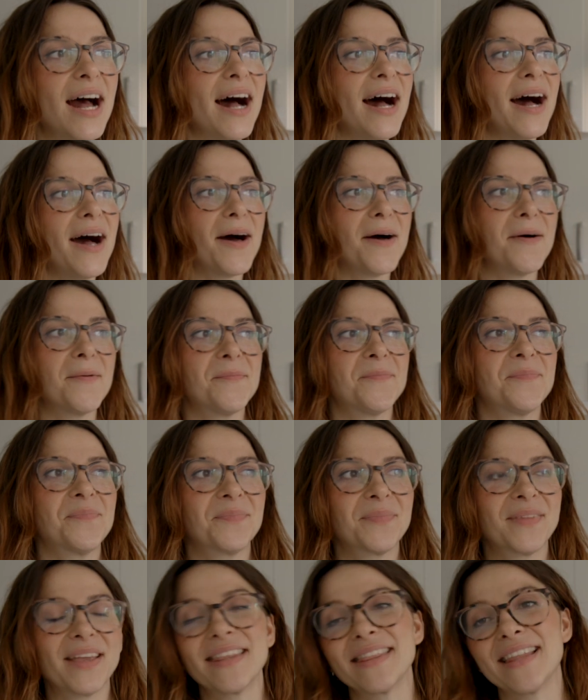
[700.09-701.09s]

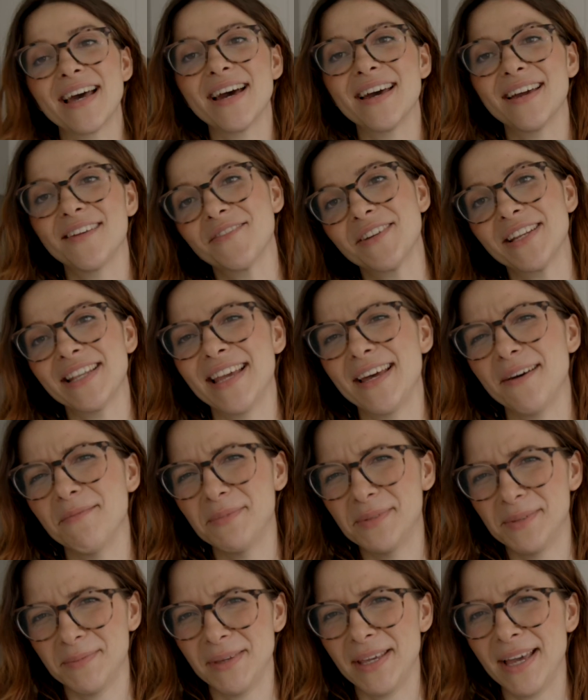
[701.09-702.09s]
And that really
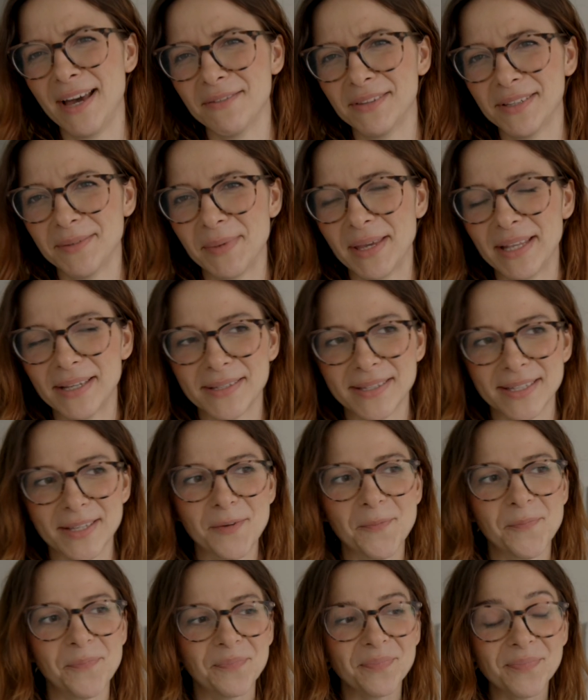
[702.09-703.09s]
helps me out a bit. So
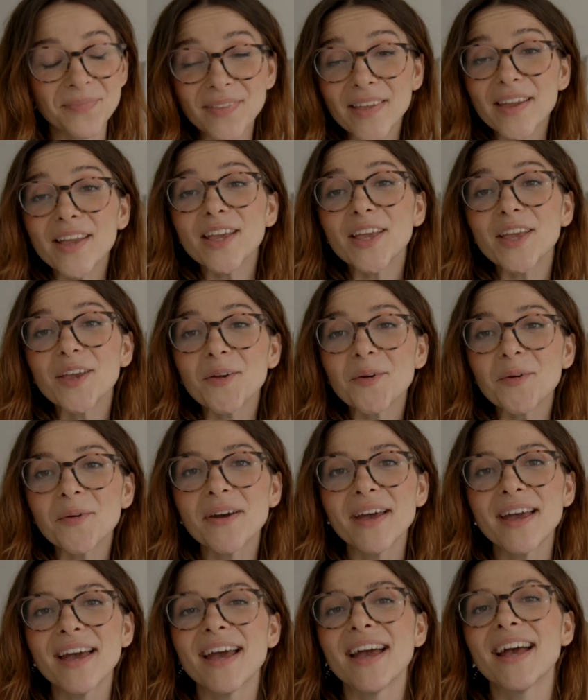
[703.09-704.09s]
thank you.
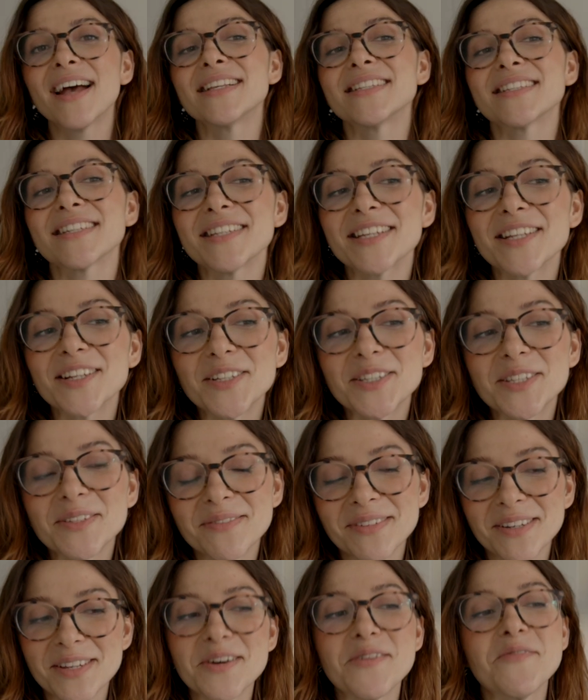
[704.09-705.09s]
Sending lots
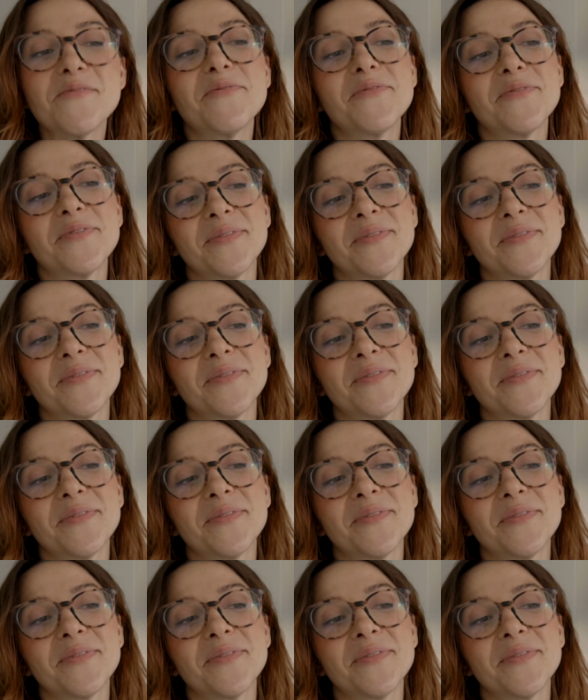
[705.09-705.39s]
of love.